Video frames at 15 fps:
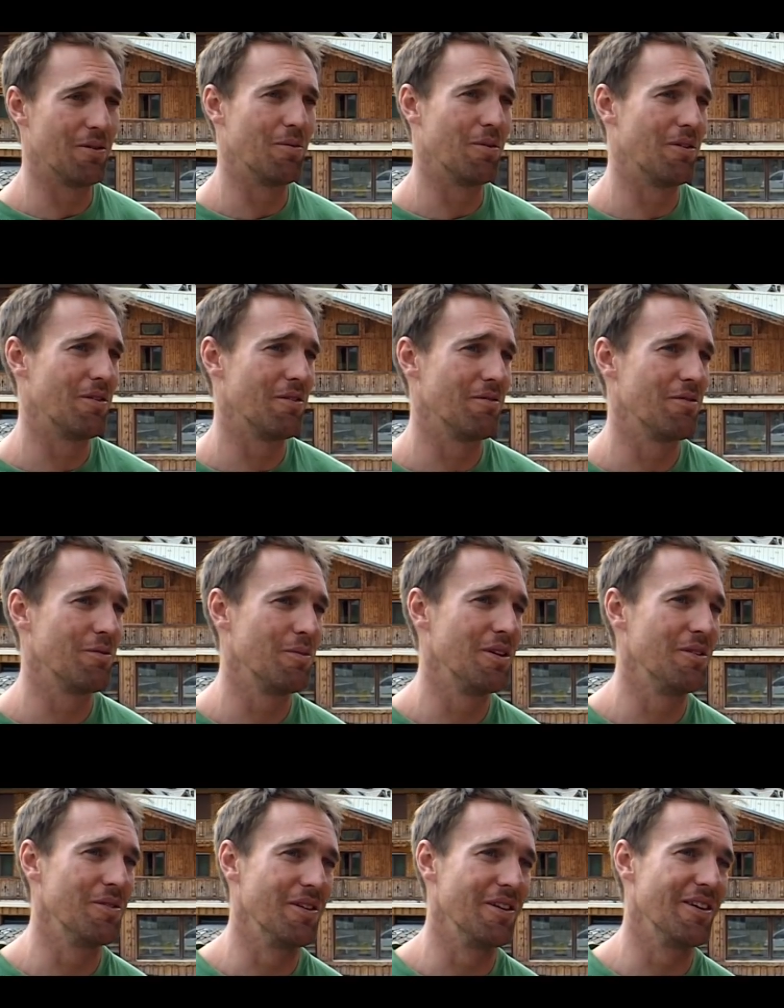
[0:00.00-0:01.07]
it worth it for me
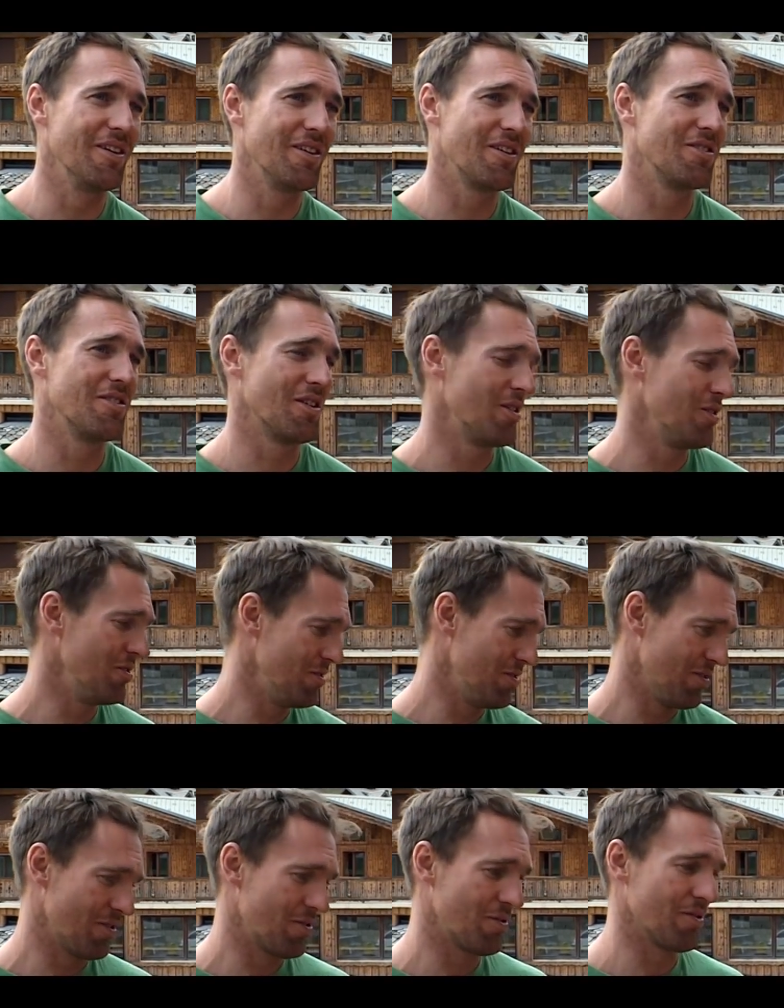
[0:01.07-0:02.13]
really because I can use
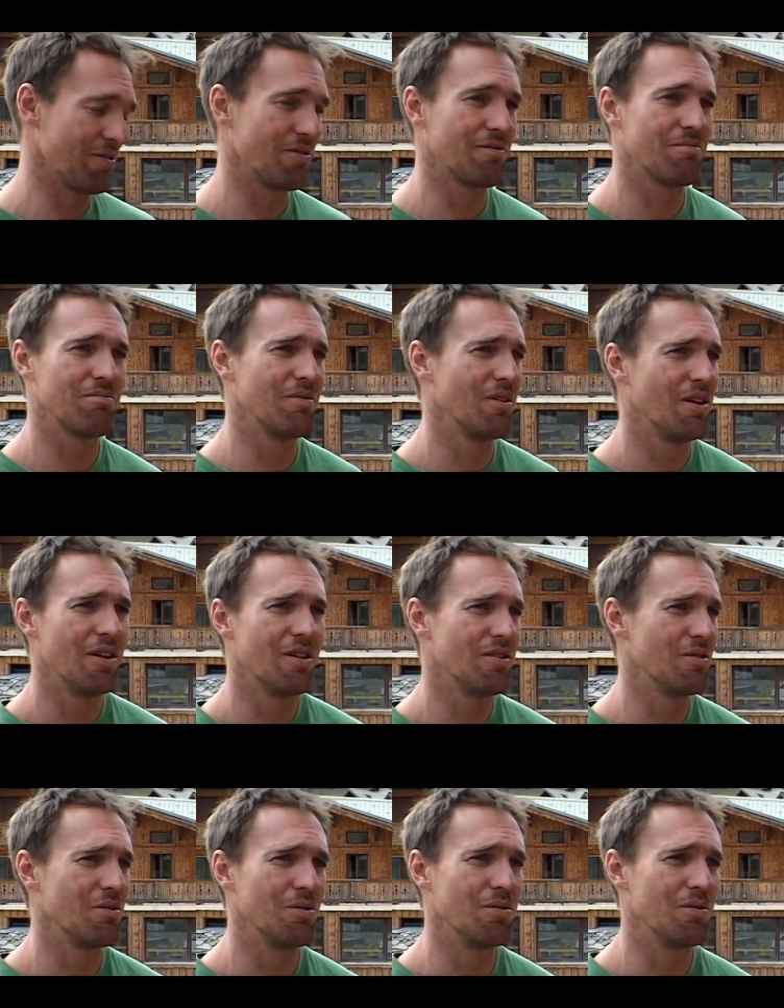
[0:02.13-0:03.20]
it across
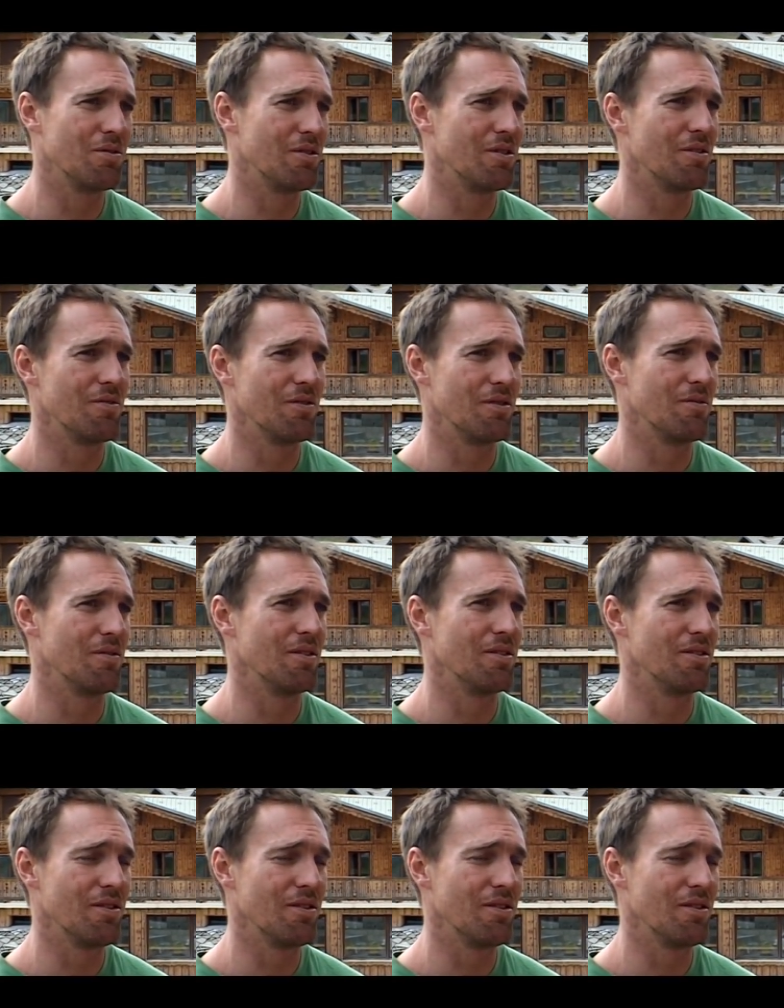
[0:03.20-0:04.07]
sort all sorts of different spheres.